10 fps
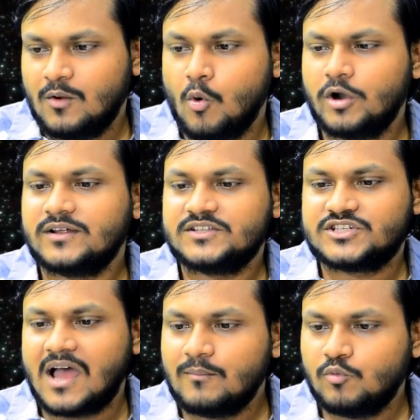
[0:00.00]
What are
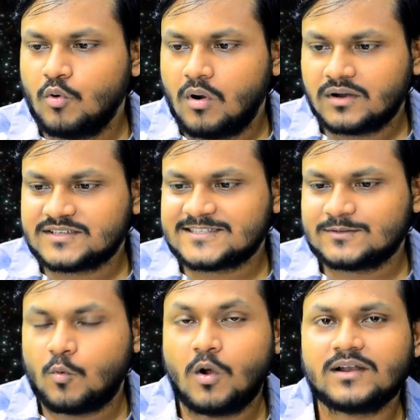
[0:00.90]
charm quarks?
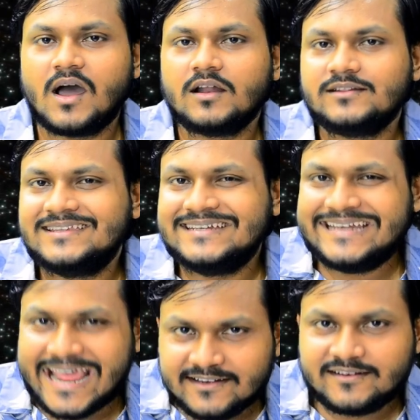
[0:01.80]
What are
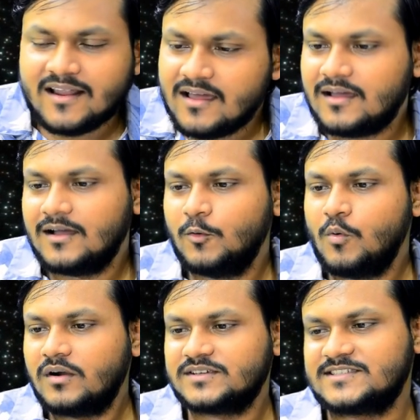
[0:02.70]
tetra
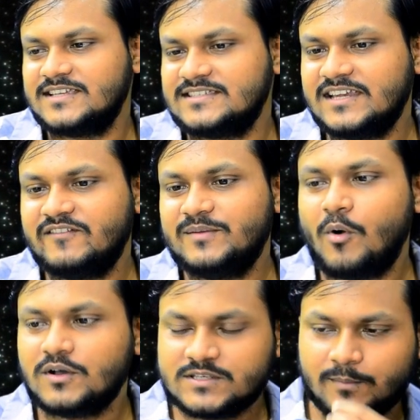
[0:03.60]
quarks? Is it even
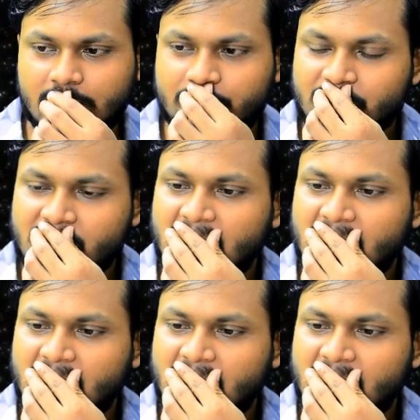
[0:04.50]
possible?